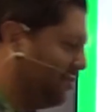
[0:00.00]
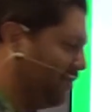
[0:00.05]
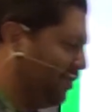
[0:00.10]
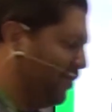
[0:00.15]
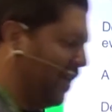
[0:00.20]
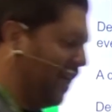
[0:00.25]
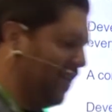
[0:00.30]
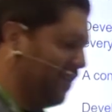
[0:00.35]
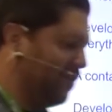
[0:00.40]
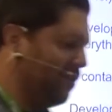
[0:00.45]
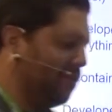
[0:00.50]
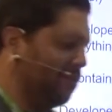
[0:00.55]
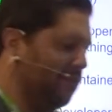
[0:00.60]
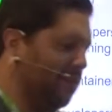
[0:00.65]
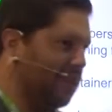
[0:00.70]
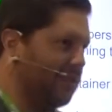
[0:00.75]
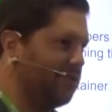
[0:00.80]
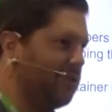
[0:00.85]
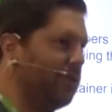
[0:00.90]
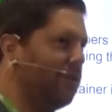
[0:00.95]
yeah,
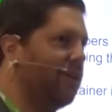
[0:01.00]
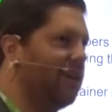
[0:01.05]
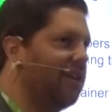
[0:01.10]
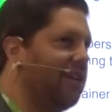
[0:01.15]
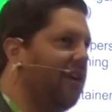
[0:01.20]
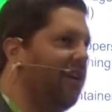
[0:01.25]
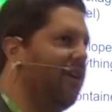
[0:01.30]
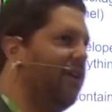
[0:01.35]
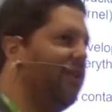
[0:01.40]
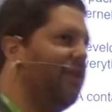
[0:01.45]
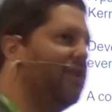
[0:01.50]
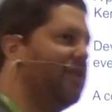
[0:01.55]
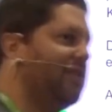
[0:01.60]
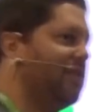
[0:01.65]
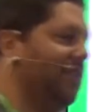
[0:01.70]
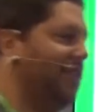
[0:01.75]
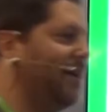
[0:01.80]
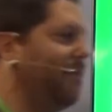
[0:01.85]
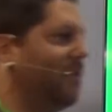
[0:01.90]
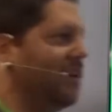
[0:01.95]
as you will know, it's
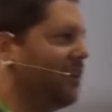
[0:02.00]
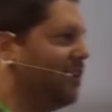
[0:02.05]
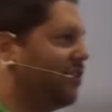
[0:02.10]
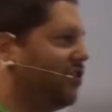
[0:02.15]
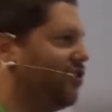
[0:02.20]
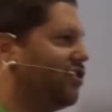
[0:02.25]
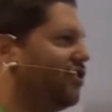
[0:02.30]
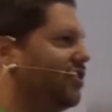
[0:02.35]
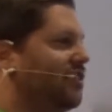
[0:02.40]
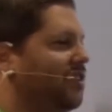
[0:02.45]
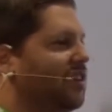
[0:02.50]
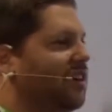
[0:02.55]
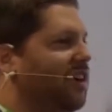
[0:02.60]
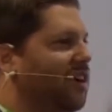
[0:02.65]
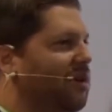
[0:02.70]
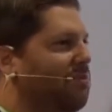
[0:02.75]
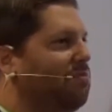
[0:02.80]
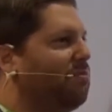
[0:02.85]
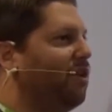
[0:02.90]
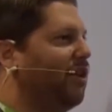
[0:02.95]
an image
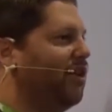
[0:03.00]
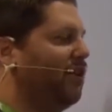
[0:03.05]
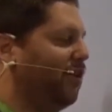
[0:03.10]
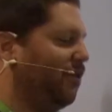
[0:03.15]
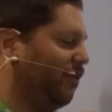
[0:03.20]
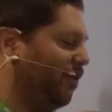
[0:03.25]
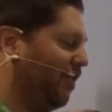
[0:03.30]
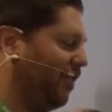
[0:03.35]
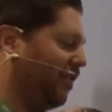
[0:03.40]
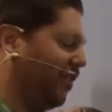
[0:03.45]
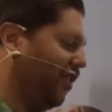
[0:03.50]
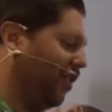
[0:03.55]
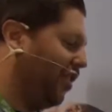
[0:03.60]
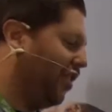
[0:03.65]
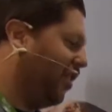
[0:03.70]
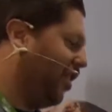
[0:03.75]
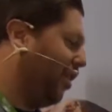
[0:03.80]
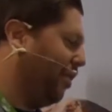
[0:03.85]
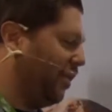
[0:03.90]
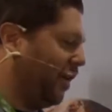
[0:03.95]
bundled with
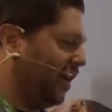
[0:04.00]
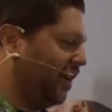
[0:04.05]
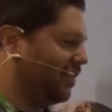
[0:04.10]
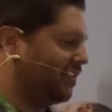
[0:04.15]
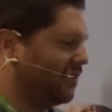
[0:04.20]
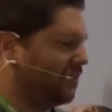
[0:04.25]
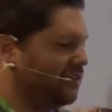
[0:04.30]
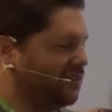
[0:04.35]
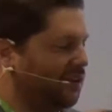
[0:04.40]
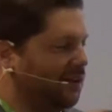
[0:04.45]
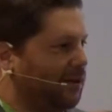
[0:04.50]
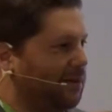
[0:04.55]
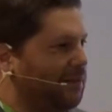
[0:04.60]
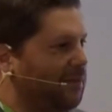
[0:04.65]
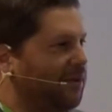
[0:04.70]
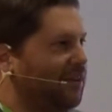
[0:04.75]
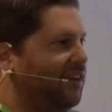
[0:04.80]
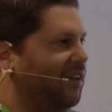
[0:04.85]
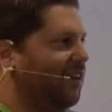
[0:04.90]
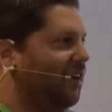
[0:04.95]
your operating system,
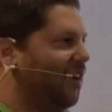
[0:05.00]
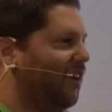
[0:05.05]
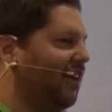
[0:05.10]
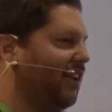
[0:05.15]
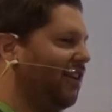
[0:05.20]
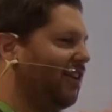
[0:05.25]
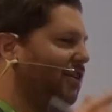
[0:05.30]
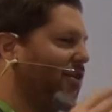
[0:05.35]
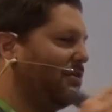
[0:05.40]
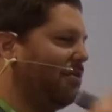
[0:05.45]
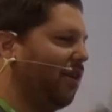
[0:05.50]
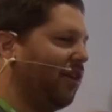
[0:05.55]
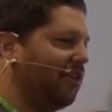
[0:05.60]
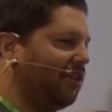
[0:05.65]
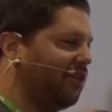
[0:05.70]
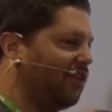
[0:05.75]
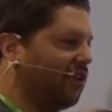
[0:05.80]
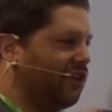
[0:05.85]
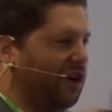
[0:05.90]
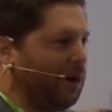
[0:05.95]
and you
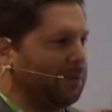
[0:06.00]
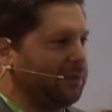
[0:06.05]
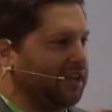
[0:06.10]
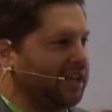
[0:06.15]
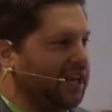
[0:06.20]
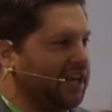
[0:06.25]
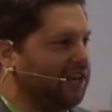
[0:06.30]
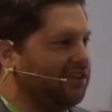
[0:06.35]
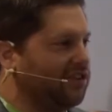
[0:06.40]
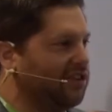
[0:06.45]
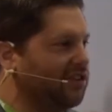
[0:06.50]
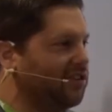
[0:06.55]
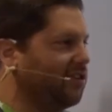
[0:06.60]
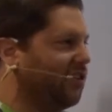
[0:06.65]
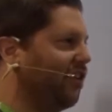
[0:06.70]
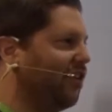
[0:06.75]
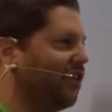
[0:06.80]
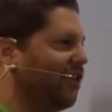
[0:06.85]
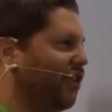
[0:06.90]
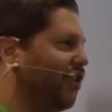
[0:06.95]
bundle your applications,
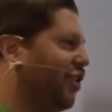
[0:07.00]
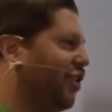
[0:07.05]
all of